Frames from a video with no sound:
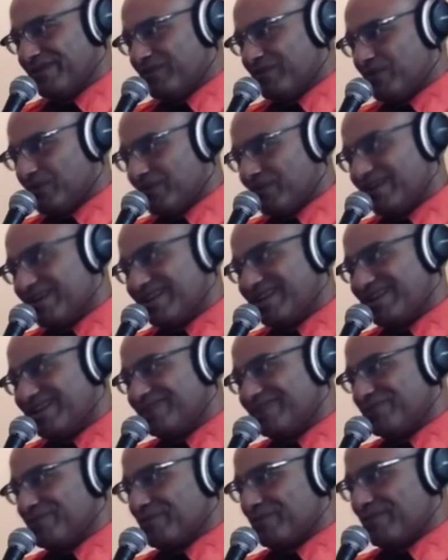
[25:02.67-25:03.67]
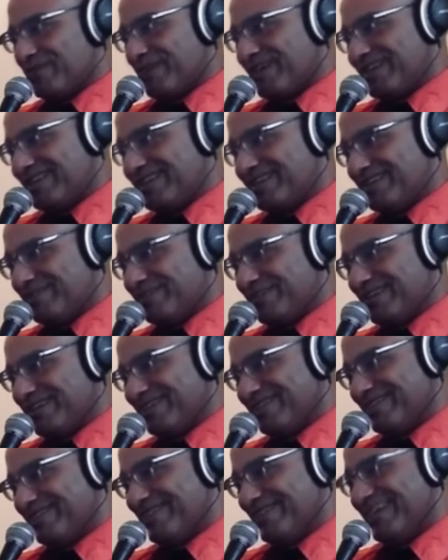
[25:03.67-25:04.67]
What? Luke replied dumbly.
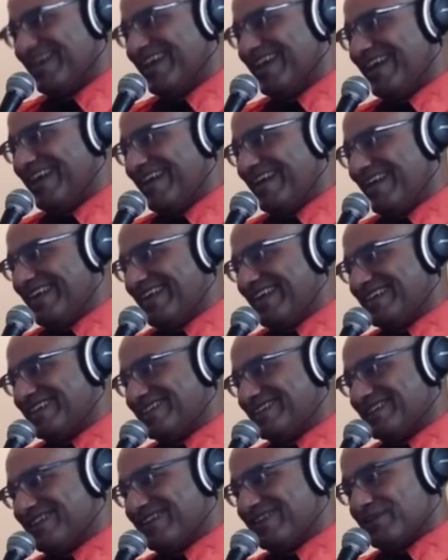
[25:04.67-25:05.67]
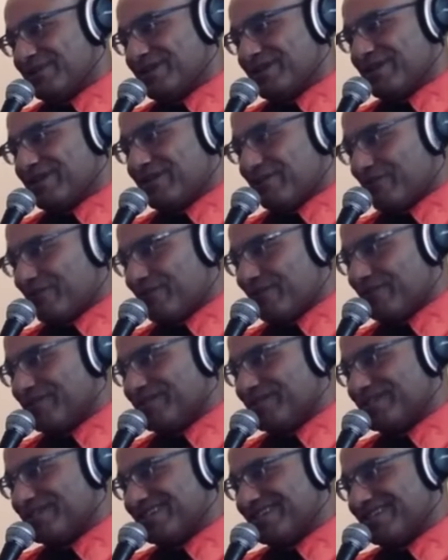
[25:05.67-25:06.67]
He still hadn't recovered from
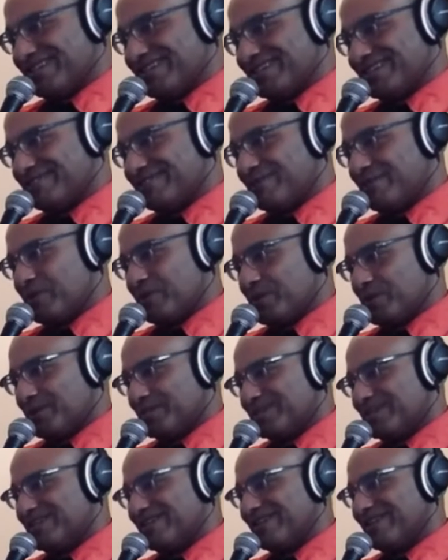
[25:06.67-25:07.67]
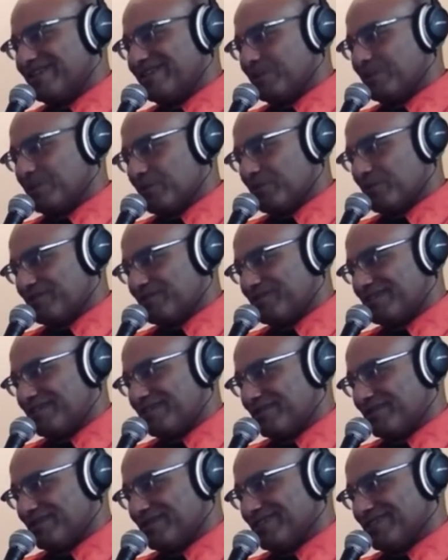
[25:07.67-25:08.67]
his sudden submergence into the culture of
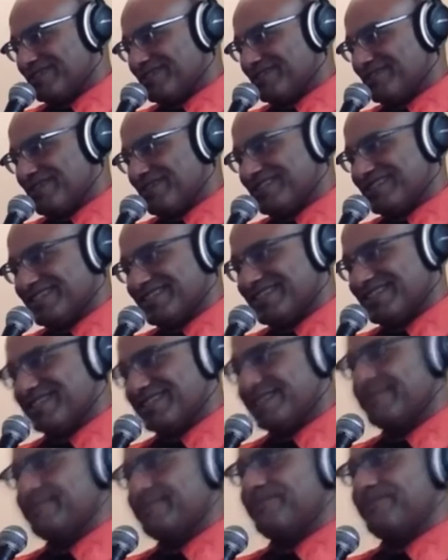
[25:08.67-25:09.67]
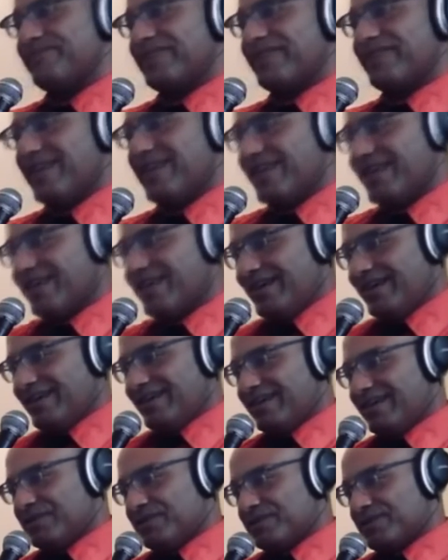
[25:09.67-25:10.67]
several dozen races.
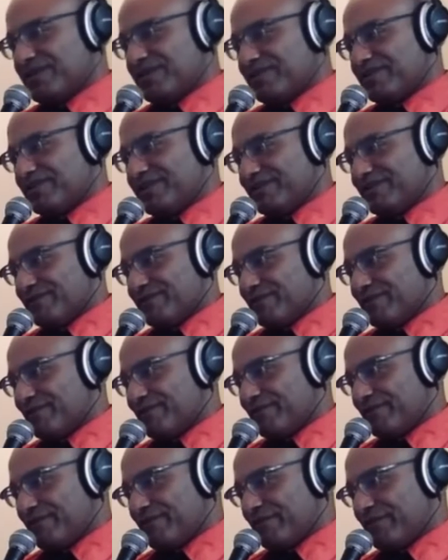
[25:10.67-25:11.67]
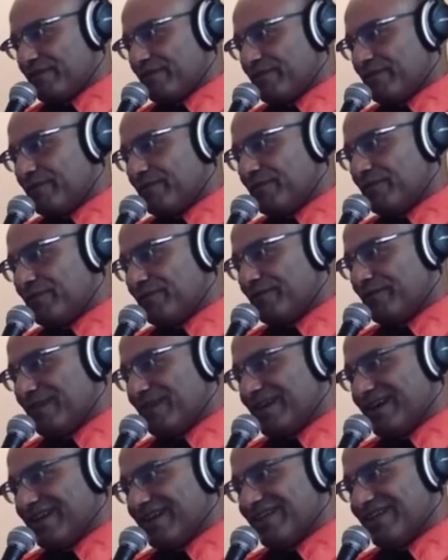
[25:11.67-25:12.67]
It was rather different from the pool room
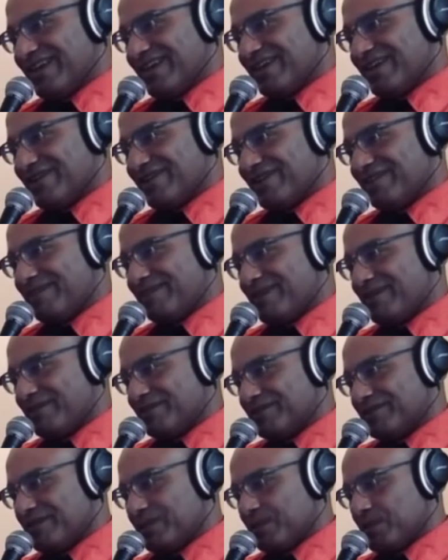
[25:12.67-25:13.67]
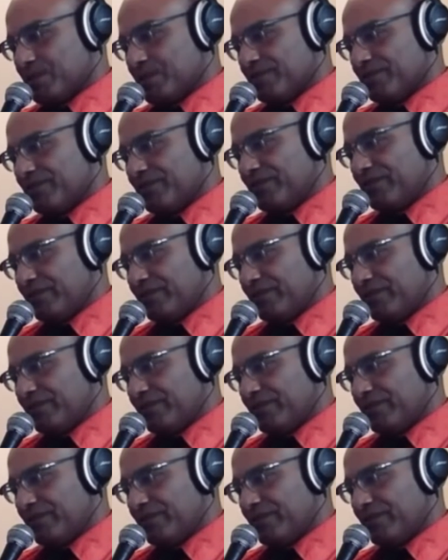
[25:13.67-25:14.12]
behind the Anchorhead power station.